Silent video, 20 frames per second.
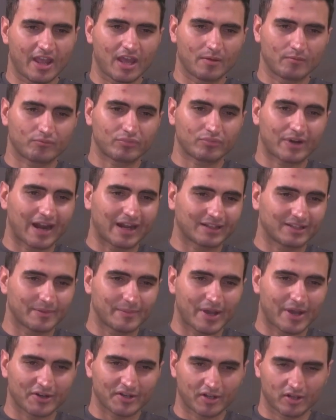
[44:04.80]
and bragged
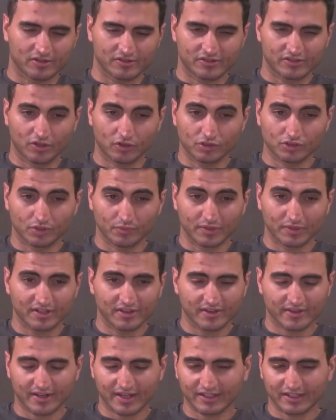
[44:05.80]
about it on social media
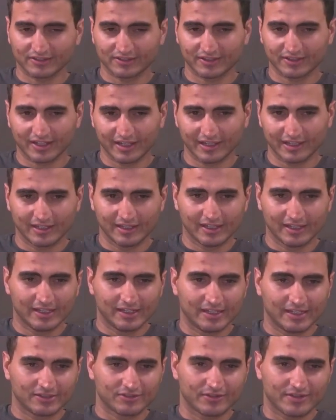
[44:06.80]
the next day.
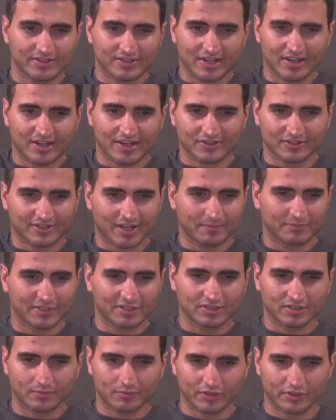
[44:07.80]
So these guys are attempting
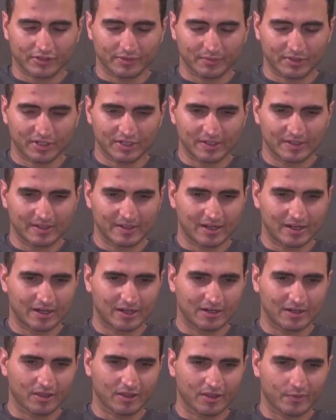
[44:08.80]
to murder me,
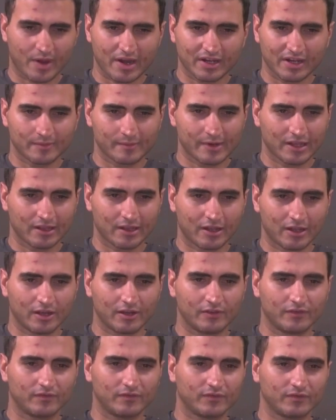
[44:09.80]
threatening my
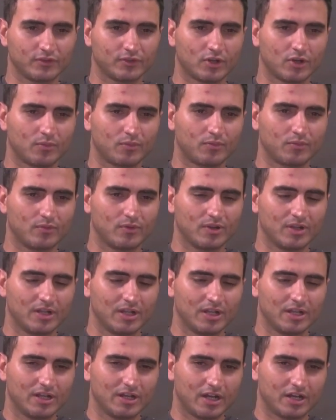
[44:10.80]
life,
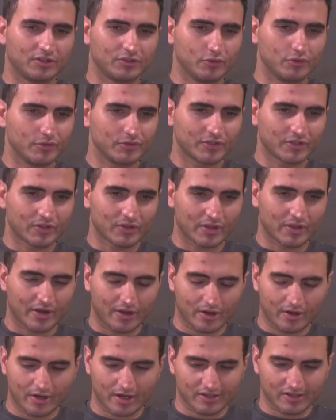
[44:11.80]
using
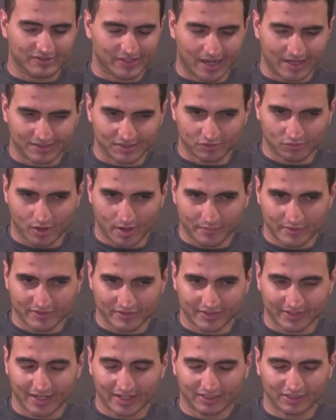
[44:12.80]
their assassin weapons
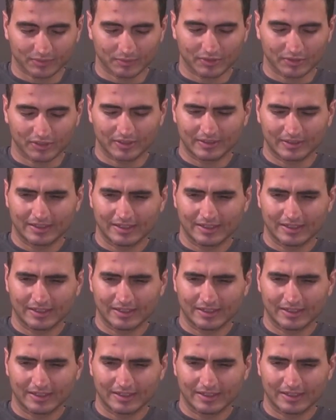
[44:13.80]
against me.